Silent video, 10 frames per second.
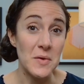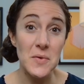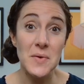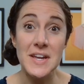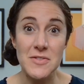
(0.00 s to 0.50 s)
you know,
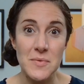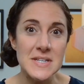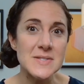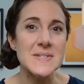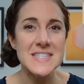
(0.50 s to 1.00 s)
creating the
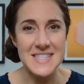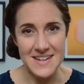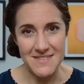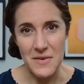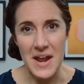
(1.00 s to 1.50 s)
resources
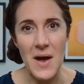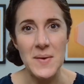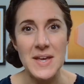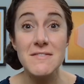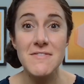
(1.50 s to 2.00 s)
that are
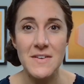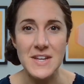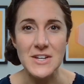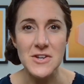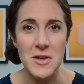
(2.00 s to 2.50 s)
now in
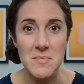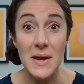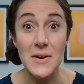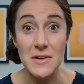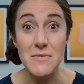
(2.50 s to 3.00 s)
Foundation
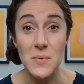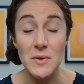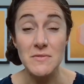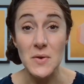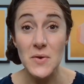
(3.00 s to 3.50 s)
Comparative
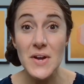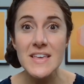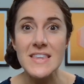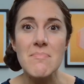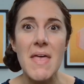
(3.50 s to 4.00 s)
Worldview
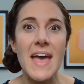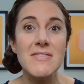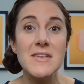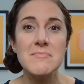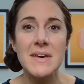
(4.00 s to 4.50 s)
Curriculum,
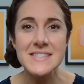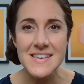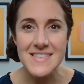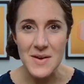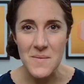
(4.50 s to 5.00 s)
and the
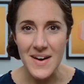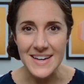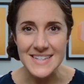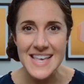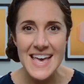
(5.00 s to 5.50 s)
amazing thing
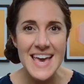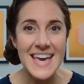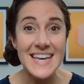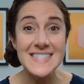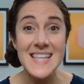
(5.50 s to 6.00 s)
was
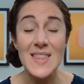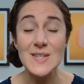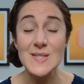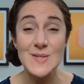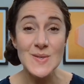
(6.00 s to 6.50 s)
is that
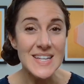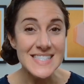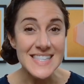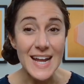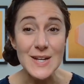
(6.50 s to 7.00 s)
the
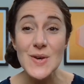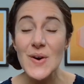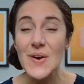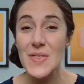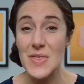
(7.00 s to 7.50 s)
students that I
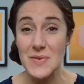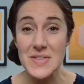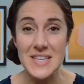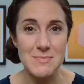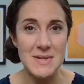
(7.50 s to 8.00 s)
took
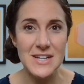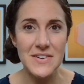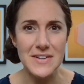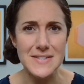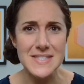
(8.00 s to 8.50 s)
through these
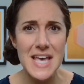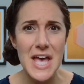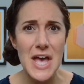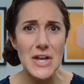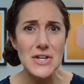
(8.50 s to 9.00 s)
materials
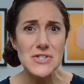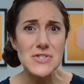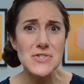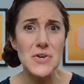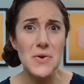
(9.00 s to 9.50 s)

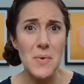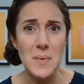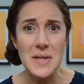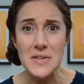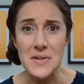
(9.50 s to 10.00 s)
just took what
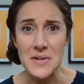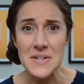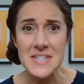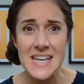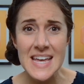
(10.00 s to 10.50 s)
we
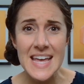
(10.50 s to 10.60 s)
learned